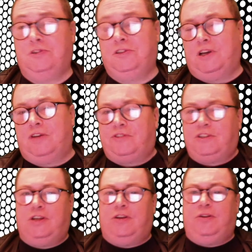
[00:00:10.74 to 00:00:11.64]
good
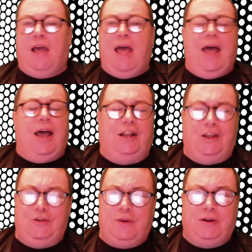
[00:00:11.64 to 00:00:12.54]
afternoon.
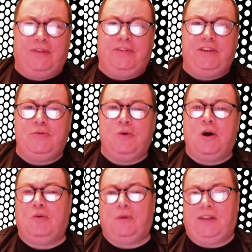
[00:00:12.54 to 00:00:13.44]
Hello, wherever you
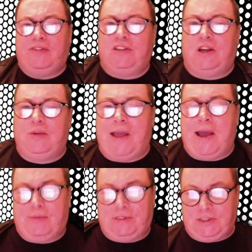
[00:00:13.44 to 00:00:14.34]
are, whatever time it
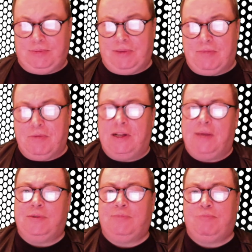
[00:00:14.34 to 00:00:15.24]
happens to be. My
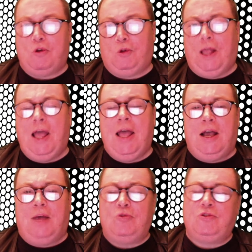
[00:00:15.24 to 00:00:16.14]
name is Paul.
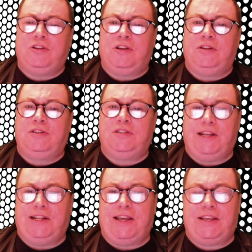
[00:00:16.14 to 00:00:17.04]
I'm also known as
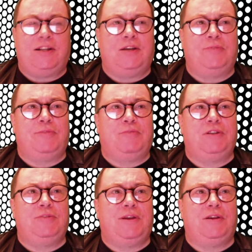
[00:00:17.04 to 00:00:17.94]
Knickknack, and I'm the
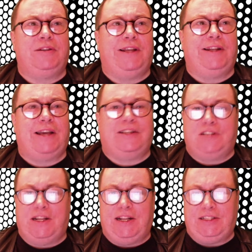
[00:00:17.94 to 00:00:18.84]
brains behind Knickknack's
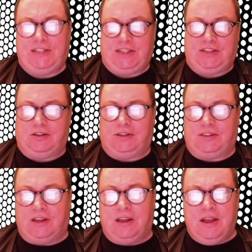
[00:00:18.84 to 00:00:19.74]
Daily Teaser.
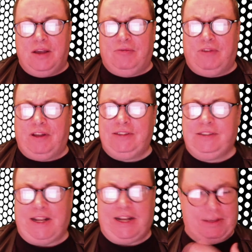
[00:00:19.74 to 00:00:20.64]
It's a fun
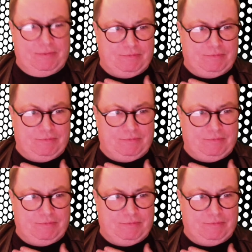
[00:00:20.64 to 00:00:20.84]
daily,